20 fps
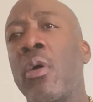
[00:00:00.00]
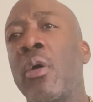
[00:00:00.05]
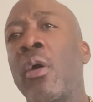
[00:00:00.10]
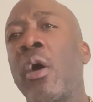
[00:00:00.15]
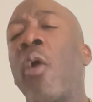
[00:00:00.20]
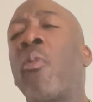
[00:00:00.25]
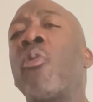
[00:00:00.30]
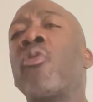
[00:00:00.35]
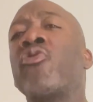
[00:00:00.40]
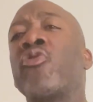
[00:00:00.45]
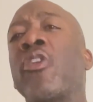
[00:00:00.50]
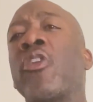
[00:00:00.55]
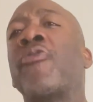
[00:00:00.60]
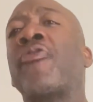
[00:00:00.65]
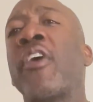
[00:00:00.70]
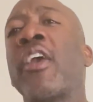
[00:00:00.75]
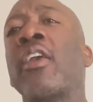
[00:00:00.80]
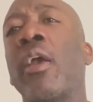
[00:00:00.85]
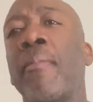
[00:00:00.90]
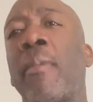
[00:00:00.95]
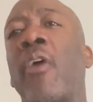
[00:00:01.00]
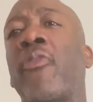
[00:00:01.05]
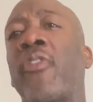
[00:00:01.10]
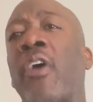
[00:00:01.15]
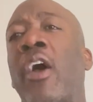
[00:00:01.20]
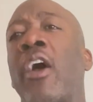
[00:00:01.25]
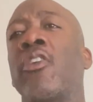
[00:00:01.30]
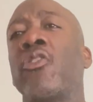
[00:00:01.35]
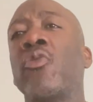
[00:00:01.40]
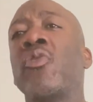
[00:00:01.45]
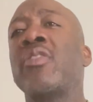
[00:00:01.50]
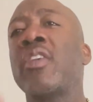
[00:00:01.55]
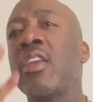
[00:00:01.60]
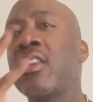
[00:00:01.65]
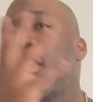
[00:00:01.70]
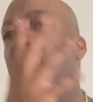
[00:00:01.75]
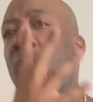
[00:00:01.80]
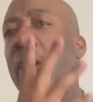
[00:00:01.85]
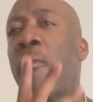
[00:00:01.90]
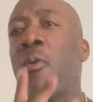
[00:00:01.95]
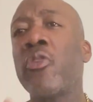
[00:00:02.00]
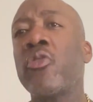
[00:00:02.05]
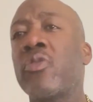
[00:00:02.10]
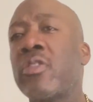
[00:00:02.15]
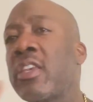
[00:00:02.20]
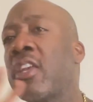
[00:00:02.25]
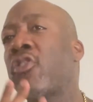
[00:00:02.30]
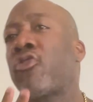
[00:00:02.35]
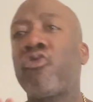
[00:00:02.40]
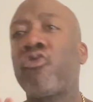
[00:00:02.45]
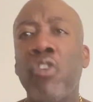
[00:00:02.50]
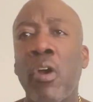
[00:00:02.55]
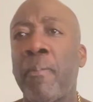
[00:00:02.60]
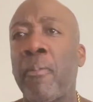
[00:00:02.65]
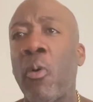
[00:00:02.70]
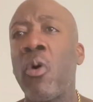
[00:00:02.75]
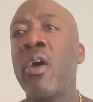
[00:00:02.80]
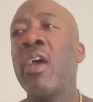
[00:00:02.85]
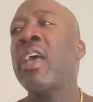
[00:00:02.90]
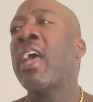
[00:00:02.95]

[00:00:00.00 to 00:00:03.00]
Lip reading: I want you to think about that. You see double and you see triple.